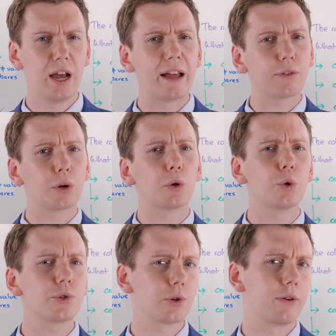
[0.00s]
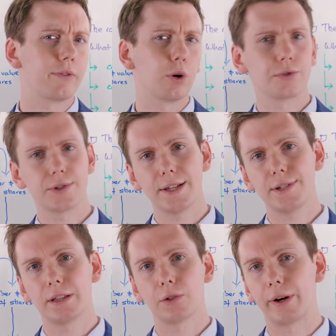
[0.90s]
And the role also involves
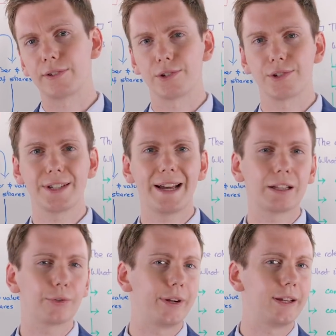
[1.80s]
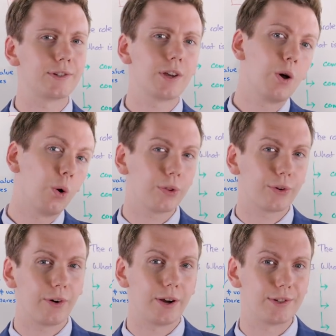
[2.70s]
setting directors' salaries,
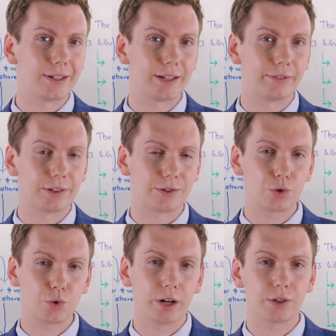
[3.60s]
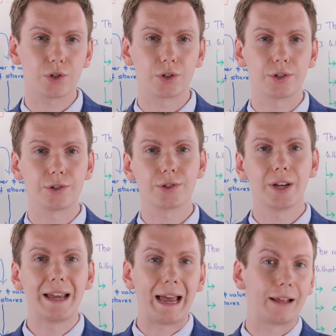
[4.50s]
authorizing dividend structures,
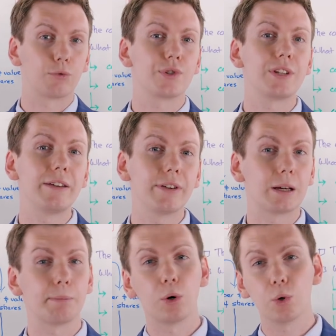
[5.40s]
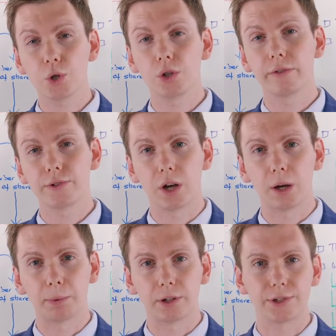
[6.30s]
and receiving a portion of
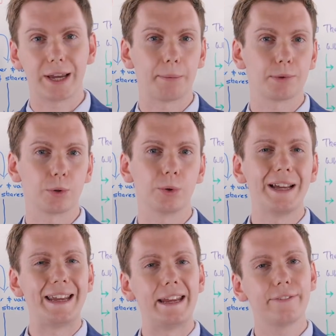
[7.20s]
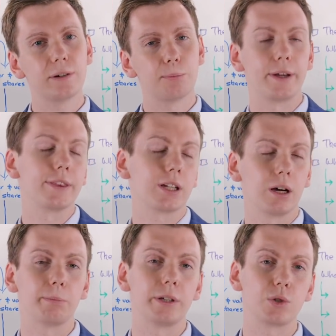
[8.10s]
surplus capital if and when the
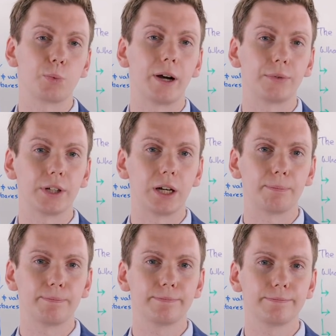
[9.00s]
company is wound up.